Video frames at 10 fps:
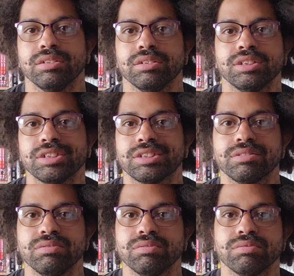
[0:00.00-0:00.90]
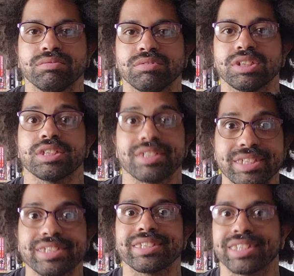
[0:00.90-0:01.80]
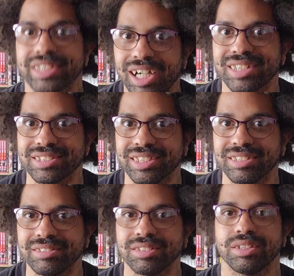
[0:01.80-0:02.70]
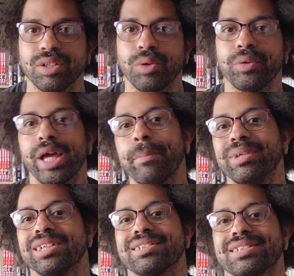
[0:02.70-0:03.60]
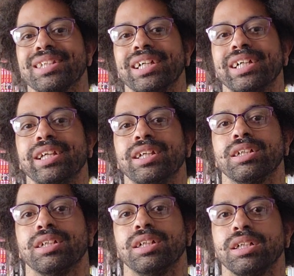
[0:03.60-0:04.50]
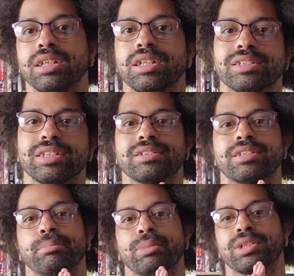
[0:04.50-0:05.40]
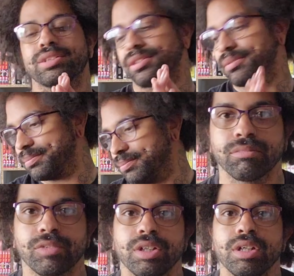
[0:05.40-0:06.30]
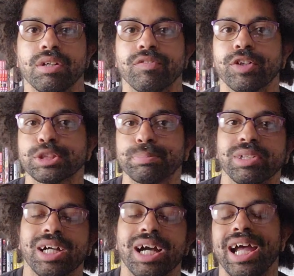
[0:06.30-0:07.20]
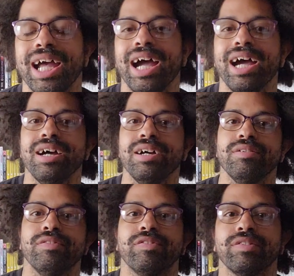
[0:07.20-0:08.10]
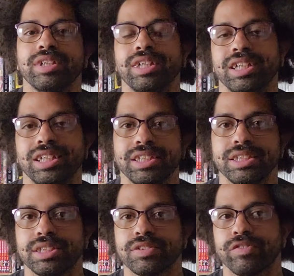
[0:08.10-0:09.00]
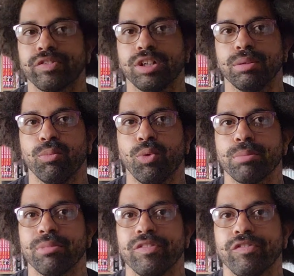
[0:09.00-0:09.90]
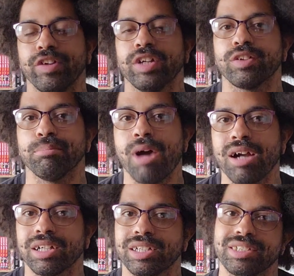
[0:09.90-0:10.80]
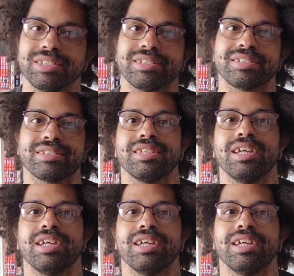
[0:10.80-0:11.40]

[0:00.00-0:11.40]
just consistent content. With that being said, let's get into the books. First book I have is from one of my favorite mangakas,